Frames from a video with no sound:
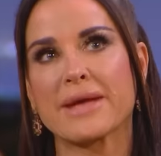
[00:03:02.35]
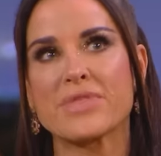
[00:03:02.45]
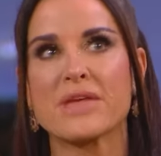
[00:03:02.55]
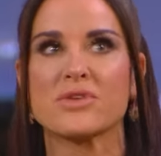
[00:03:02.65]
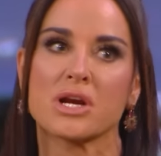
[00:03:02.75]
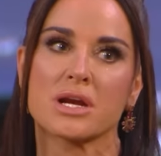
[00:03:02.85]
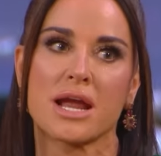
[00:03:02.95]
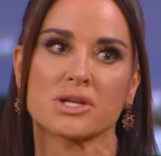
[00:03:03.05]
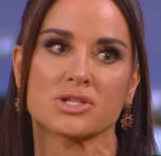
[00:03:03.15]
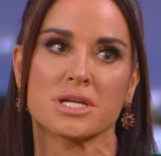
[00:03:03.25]
I've never
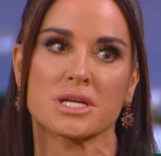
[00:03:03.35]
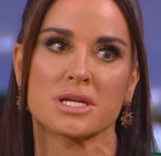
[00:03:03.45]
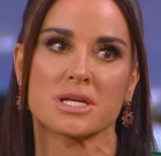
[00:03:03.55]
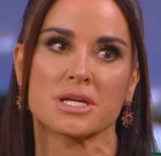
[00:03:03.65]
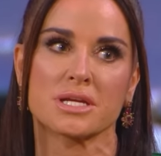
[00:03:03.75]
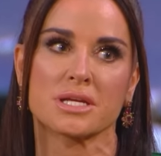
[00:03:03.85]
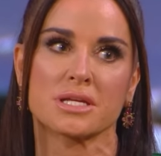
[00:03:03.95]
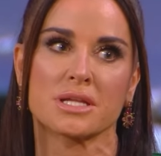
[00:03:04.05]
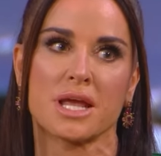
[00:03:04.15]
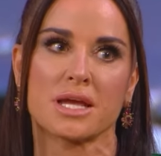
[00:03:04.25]
actually
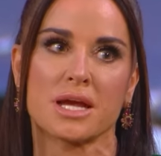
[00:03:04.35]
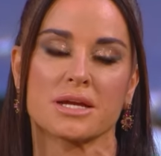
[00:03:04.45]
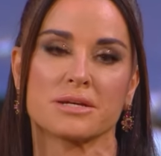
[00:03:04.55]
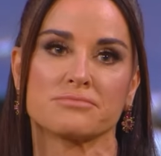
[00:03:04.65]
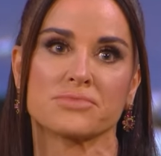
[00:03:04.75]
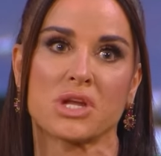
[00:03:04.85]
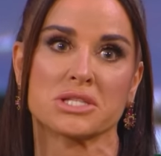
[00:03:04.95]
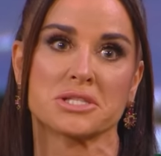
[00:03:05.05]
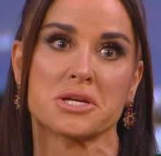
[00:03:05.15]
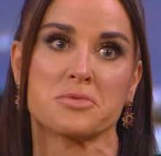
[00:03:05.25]
like
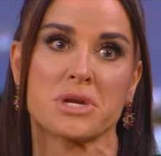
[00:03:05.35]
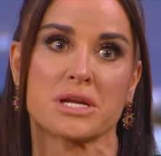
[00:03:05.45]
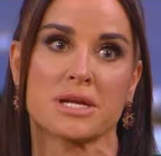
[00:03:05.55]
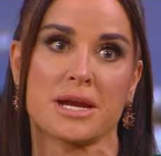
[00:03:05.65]
kissed anybody on